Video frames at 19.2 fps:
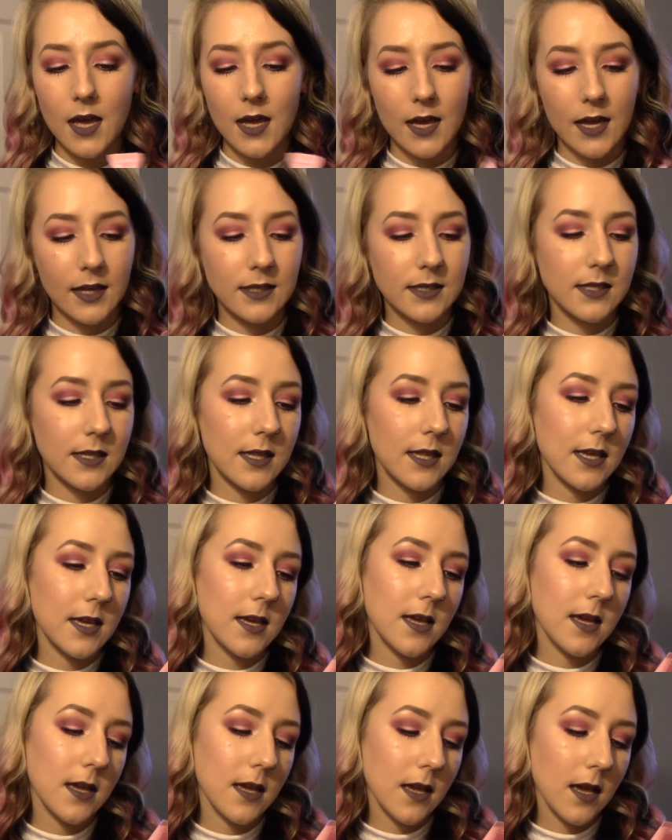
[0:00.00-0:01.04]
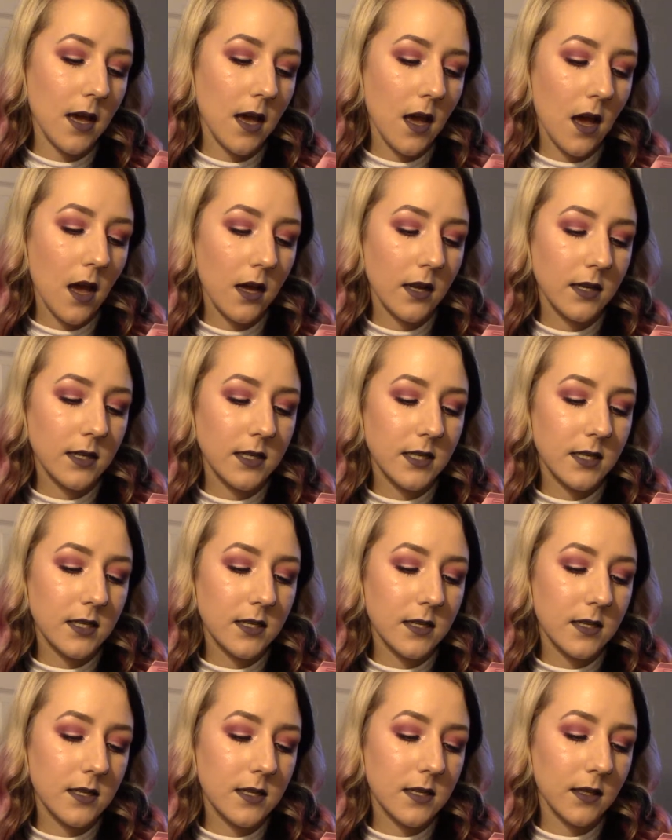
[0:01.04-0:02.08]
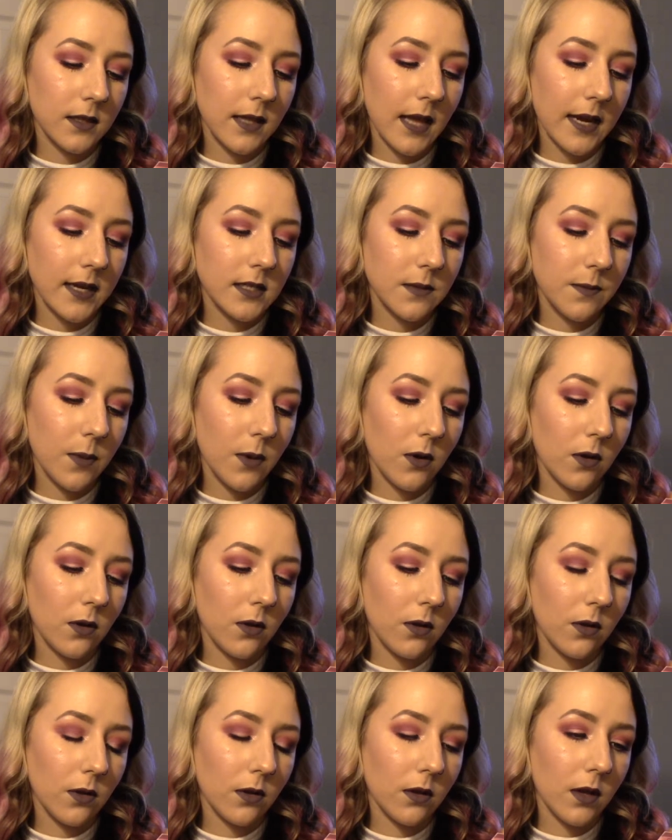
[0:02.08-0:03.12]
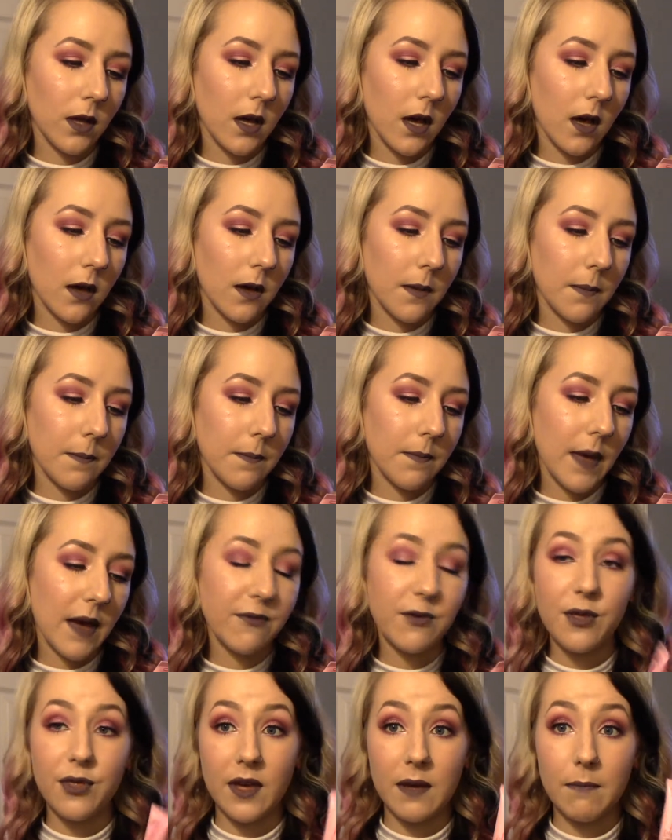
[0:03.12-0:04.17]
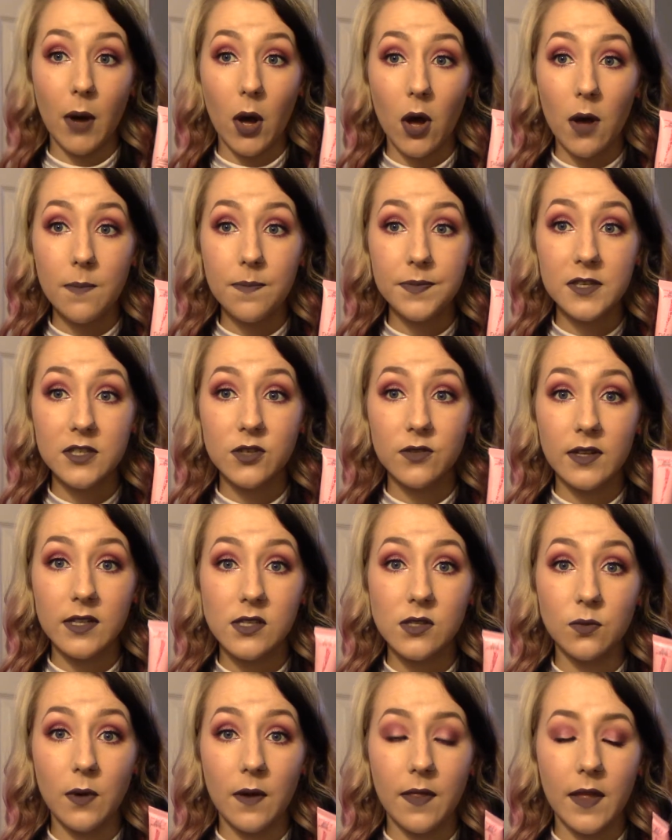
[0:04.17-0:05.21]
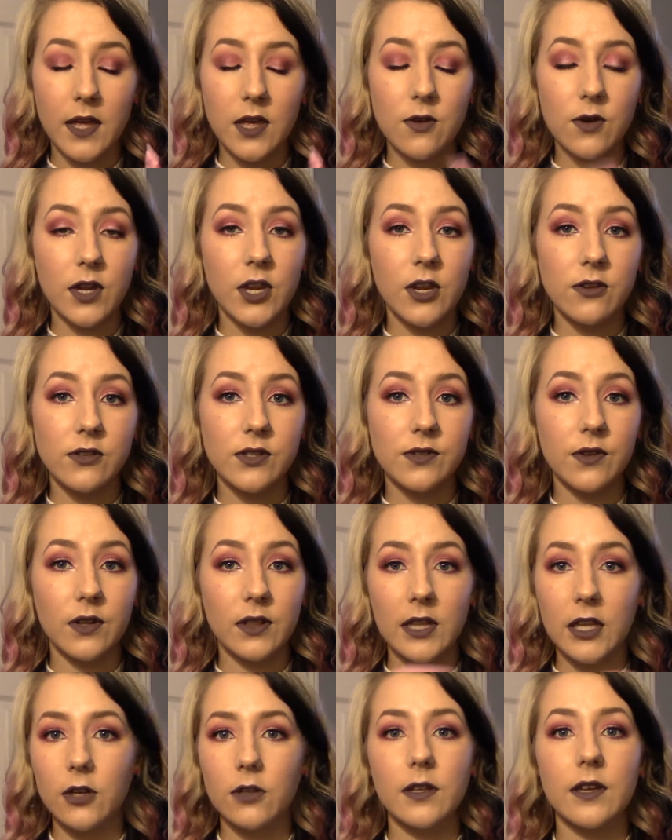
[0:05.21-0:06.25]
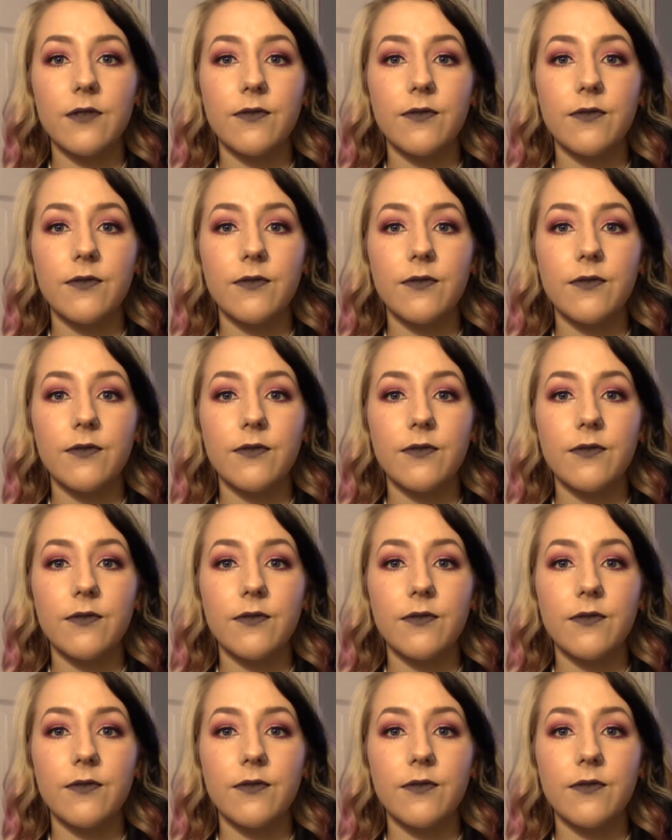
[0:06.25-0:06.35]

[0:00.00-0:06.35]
It's the Delectable Everything Balm. So that's the one that you can use literally